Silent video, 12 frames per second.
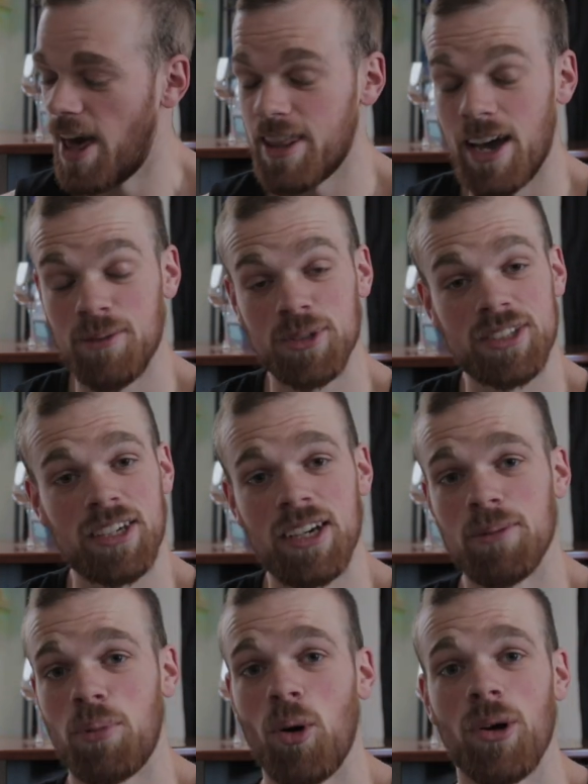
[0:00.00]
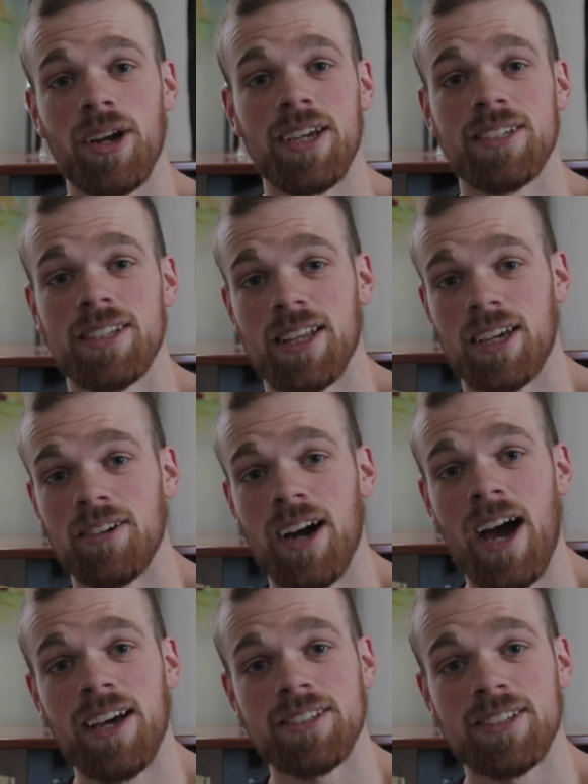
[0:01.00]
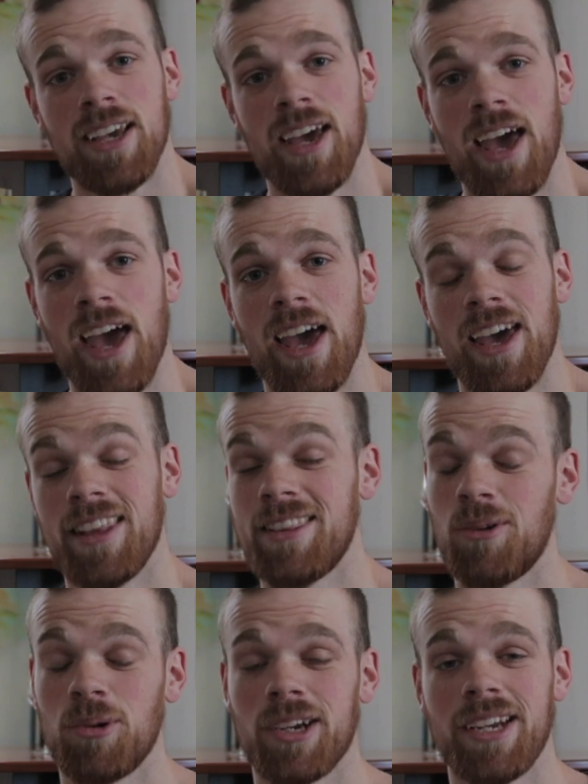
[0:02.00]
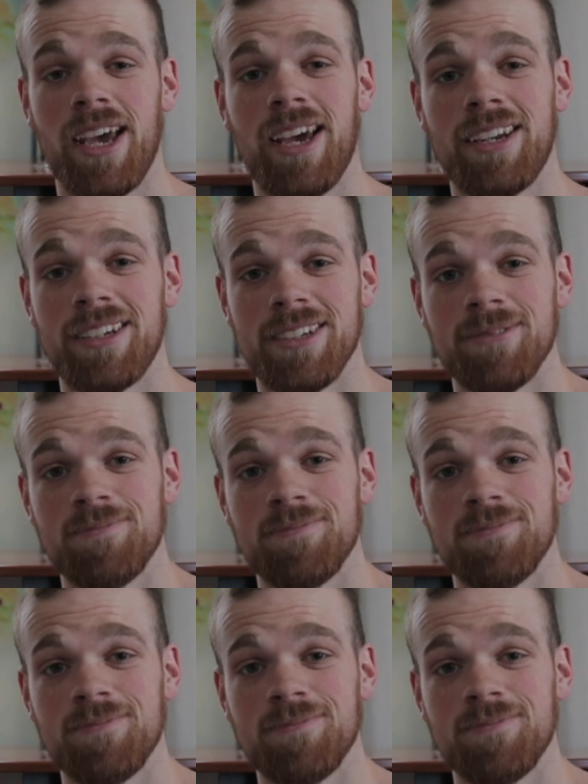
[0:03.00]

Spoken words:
And then I'm just gonna pour it into the glass and then we're gonna edit